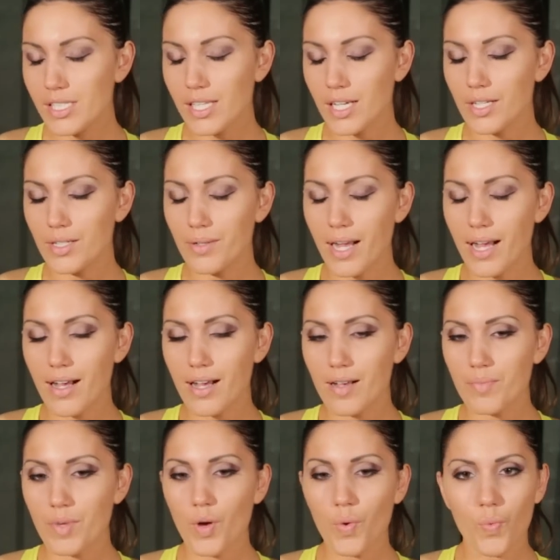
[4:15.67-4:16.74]
So
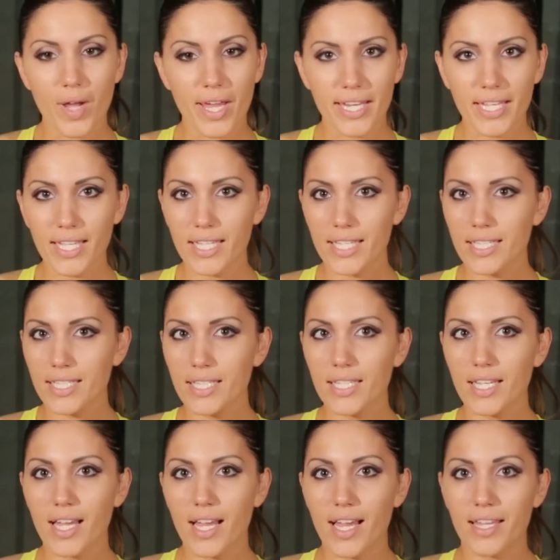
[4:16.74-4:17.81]
um, went
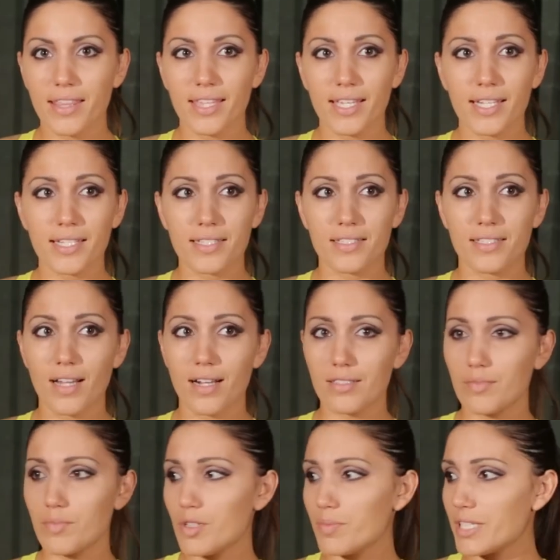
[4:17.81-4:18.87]
in, I think
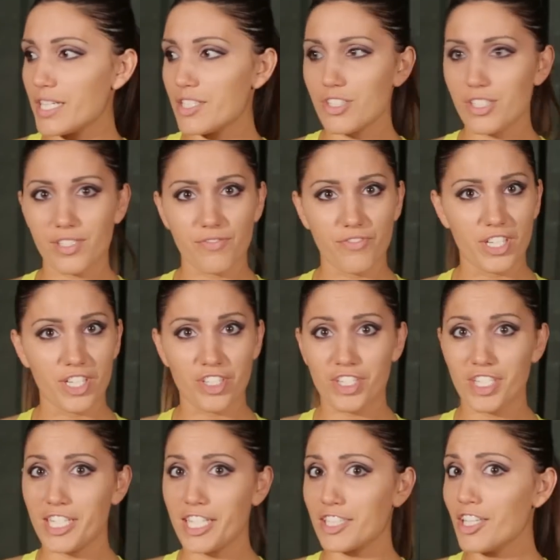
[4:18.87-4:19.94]
Dr. Mobley had just
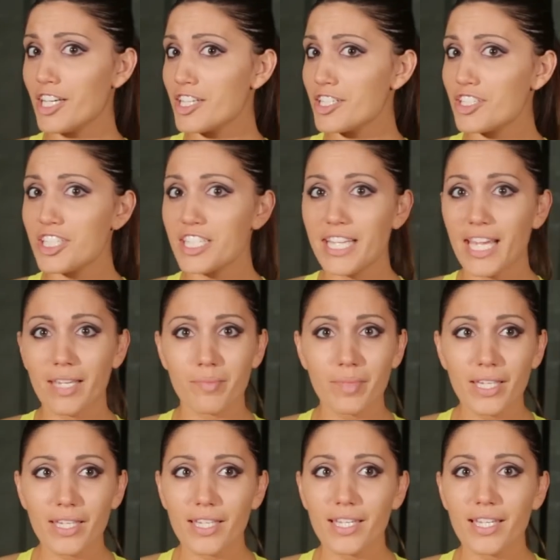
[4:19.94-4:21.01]
finished eating lunch, he came
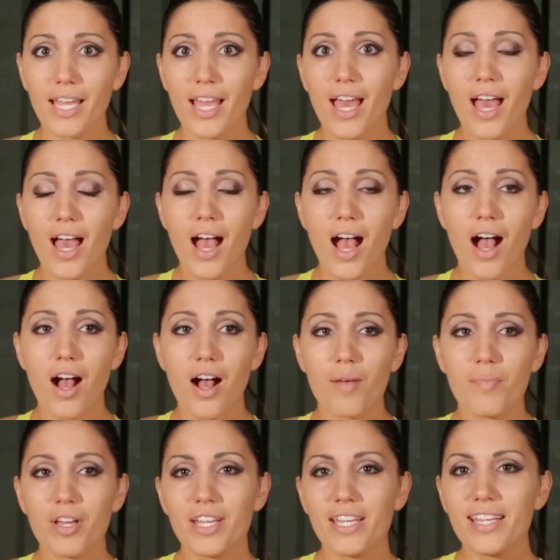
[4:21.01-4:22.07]
in,
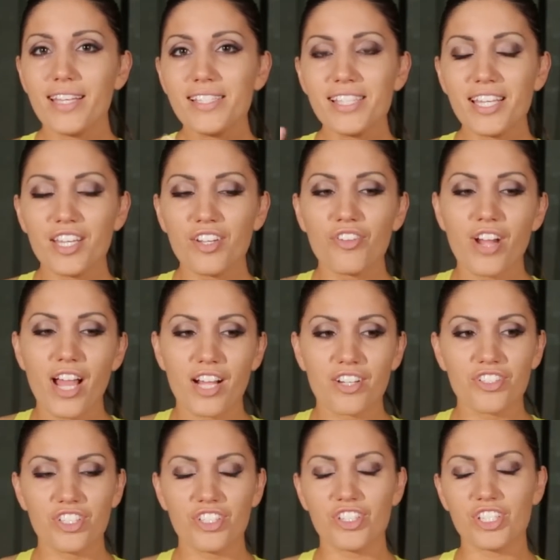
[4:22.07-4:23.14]
um, his
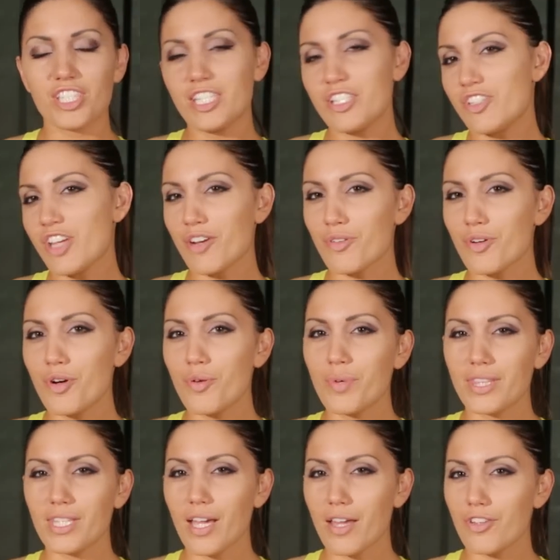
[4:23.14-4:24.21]
interaction just in general
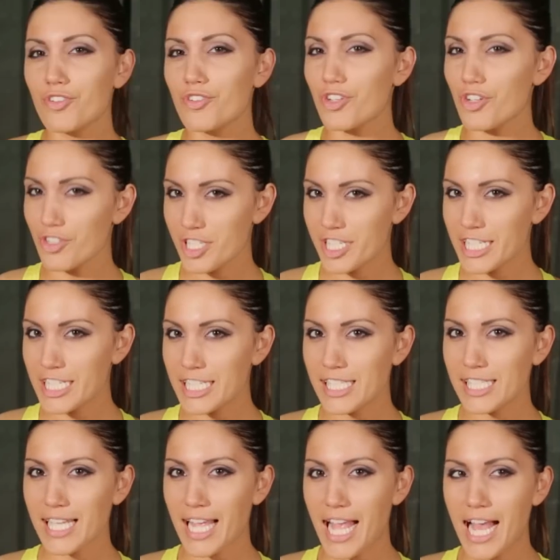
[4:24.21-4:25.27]
with the other
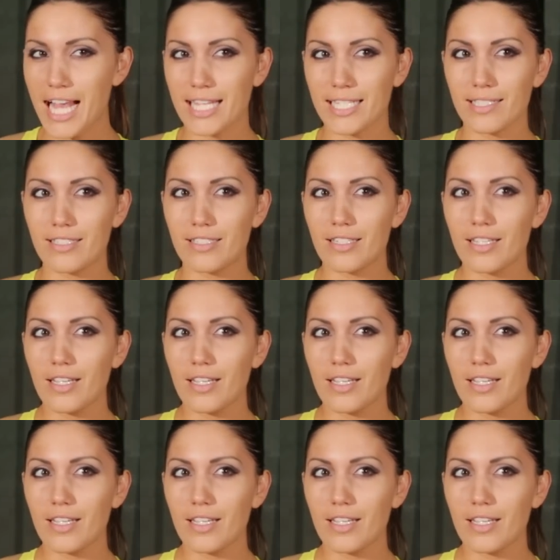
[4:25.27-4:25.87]
nurses and